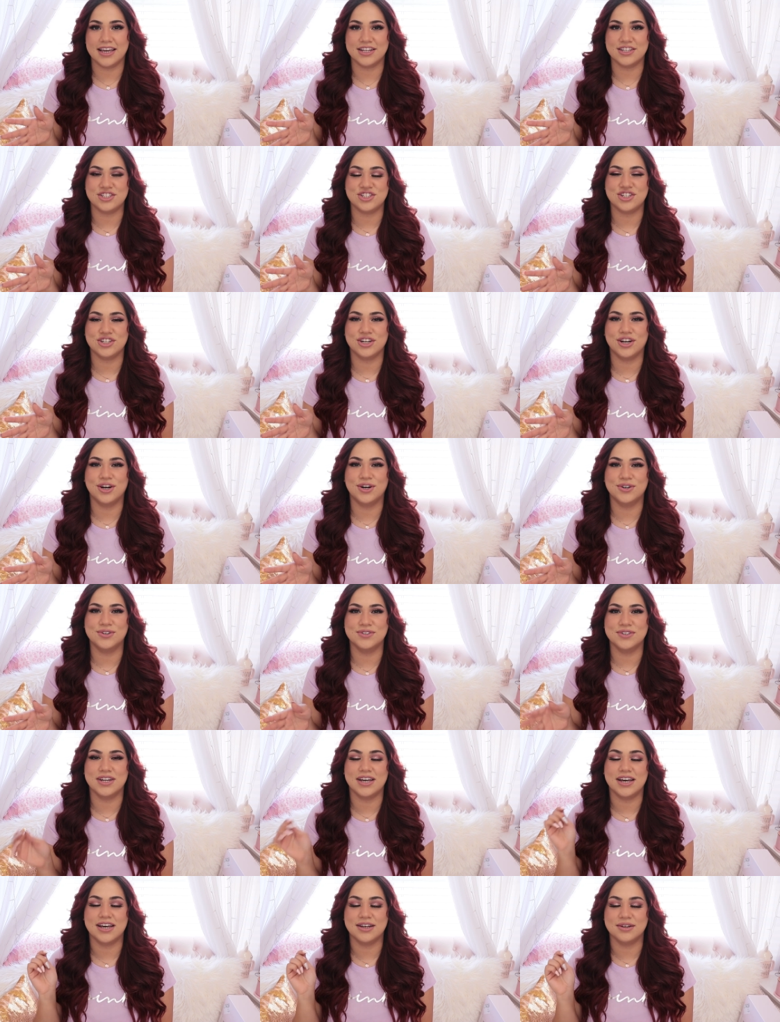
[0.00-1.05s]
get your
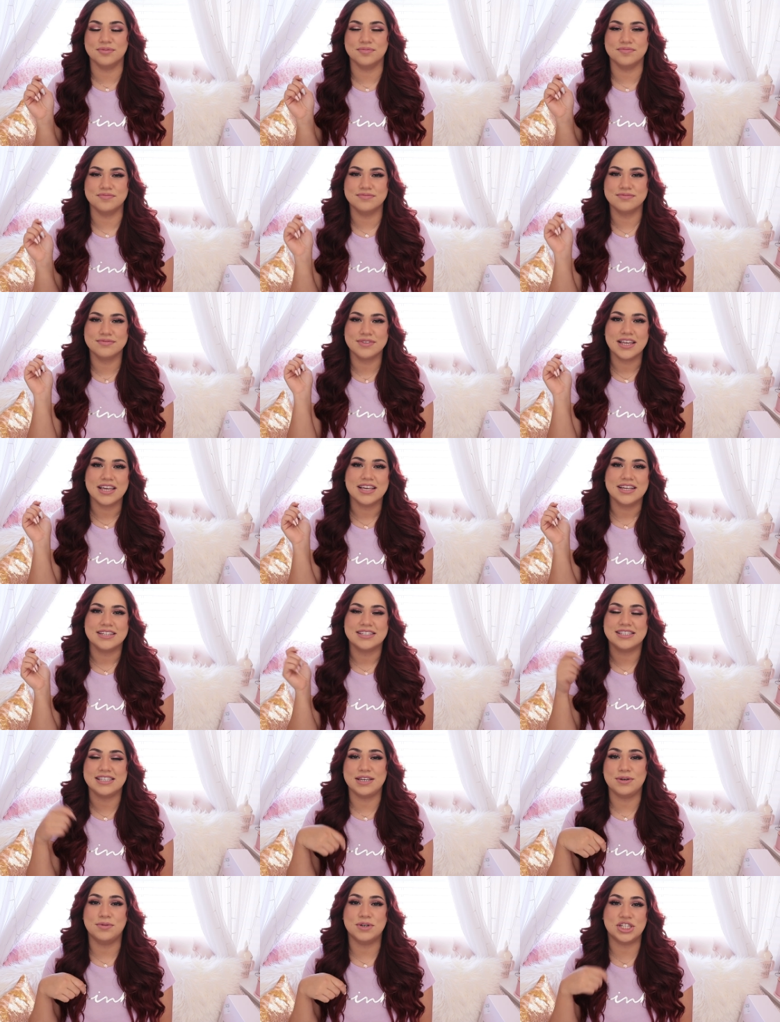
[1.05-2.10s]
own um,
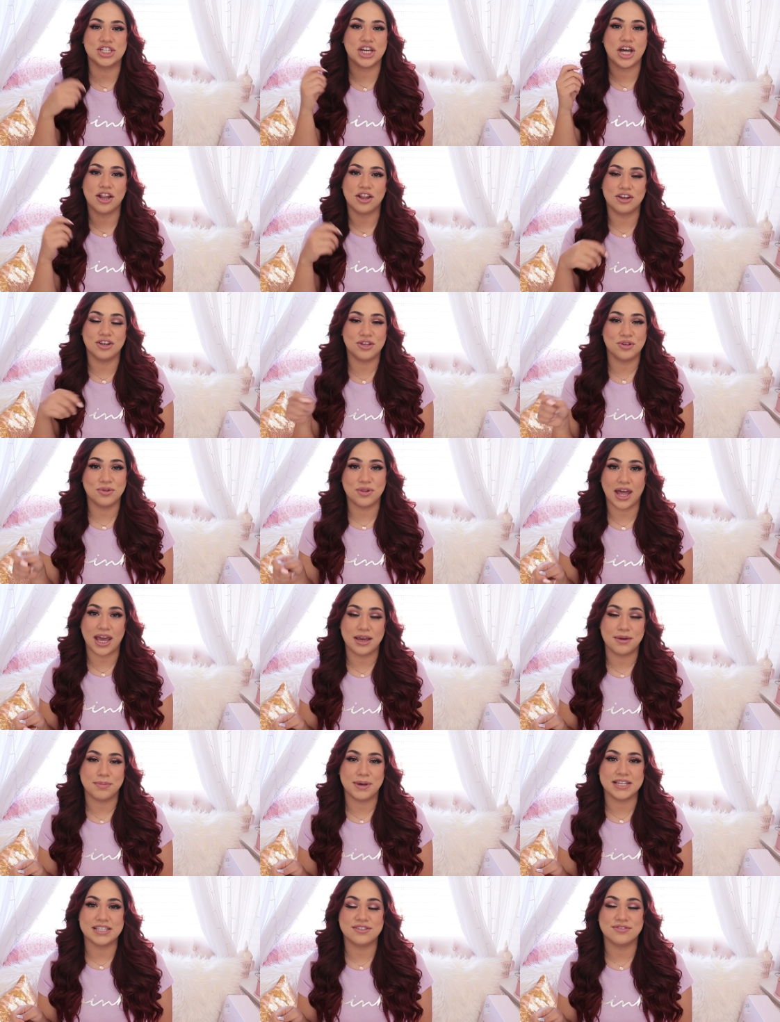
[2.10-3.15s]
see which color you
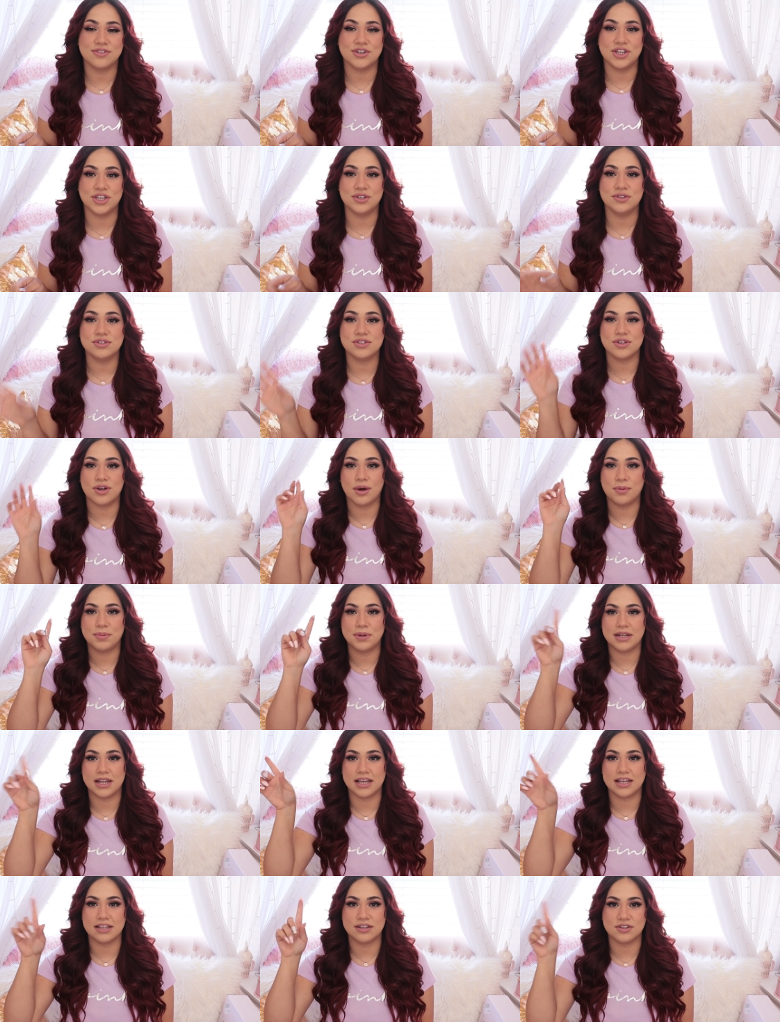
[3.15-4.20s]
like best for you. So I'll
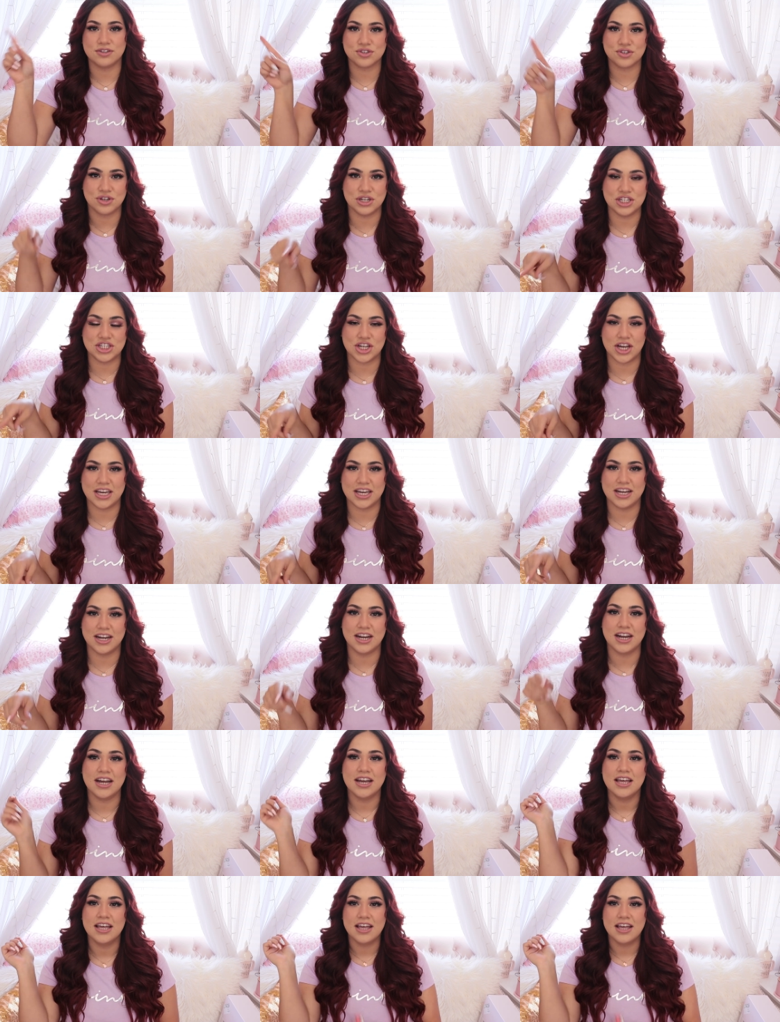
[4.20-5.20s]
put like a little screenshot here